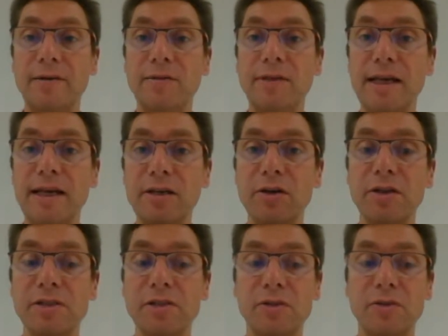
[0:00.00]
I would like
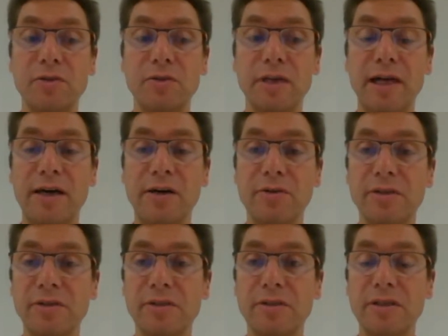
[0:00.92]
also to
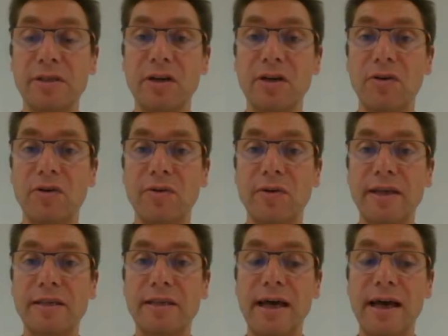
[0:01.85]
announce
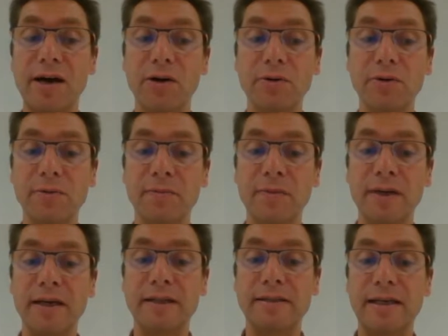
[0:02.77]
already now
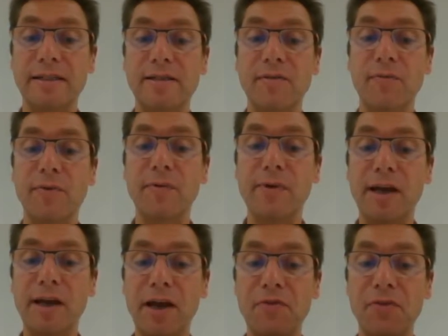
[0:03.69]
that we
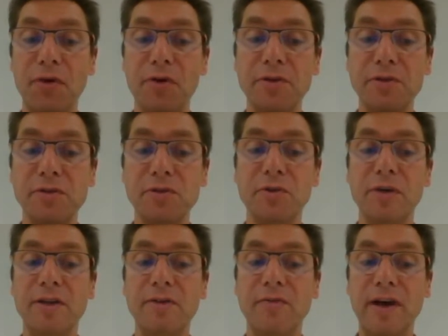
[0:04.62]
will have
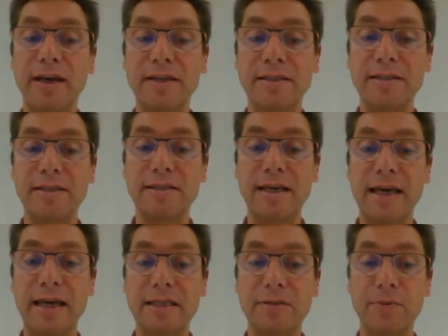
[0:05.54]
also invited
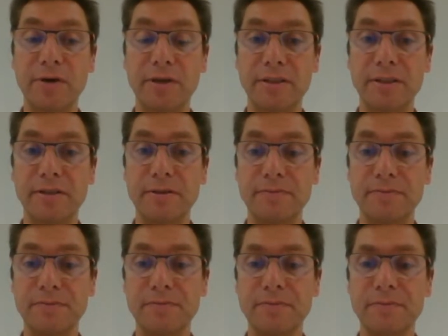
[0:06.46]
experts
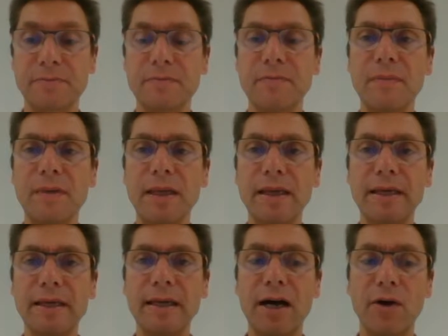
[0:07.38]

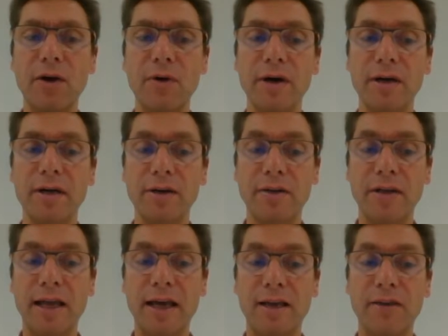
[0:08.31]
in
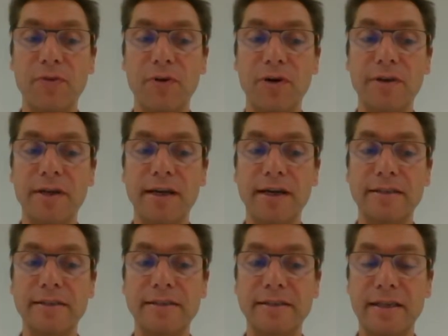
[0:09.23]
our live
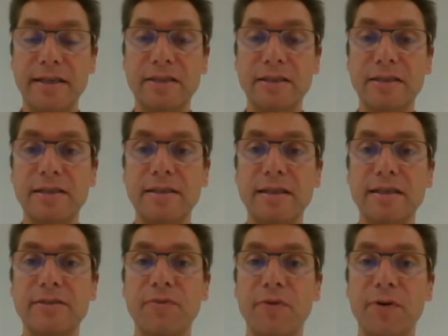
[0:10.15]
online sessions
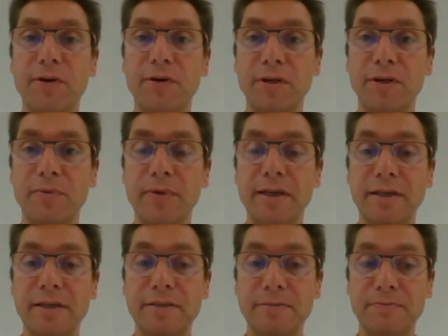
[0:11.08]
in the following
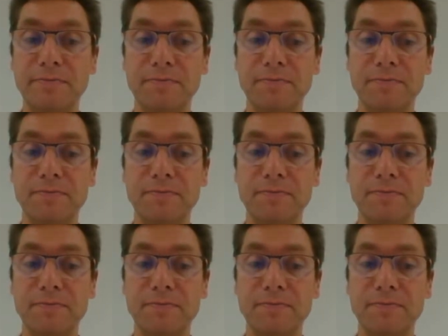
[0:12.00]
weeks.